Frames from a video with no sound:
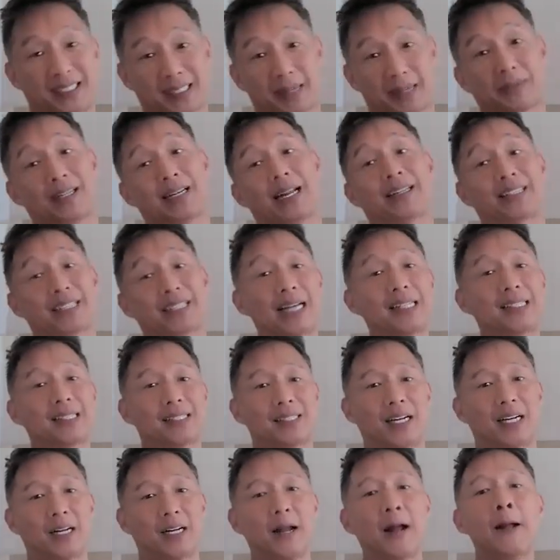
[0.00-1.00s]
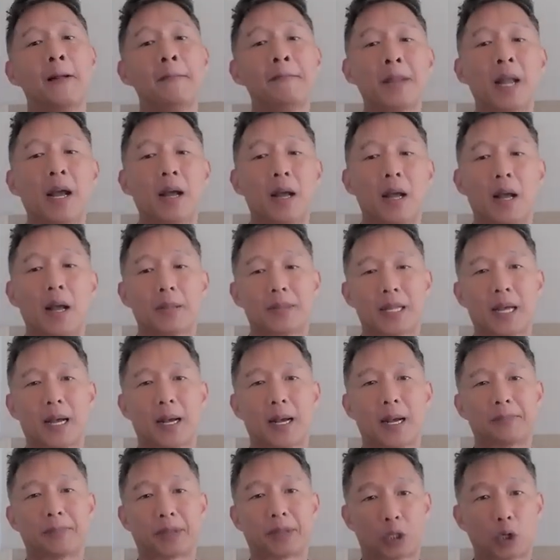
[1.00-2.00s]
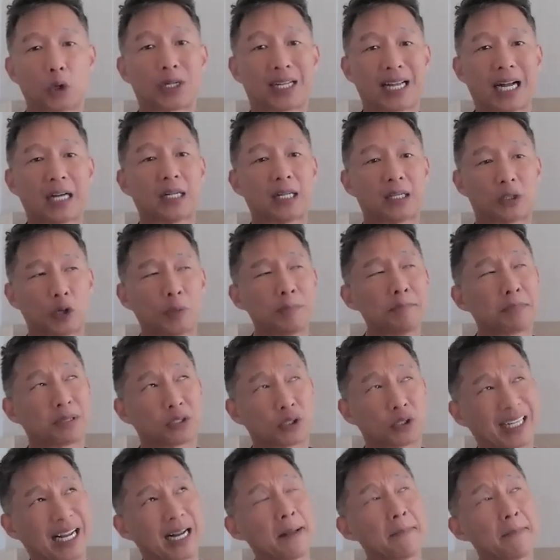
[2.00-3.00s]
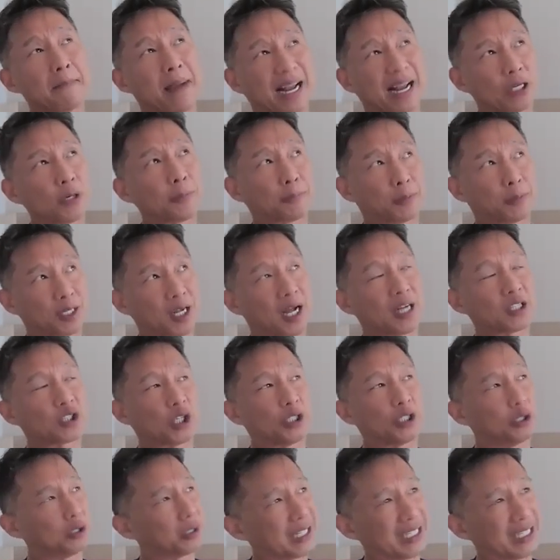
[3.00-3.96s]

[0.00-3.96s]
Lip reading: would be something like Tesla. To get a mine to production,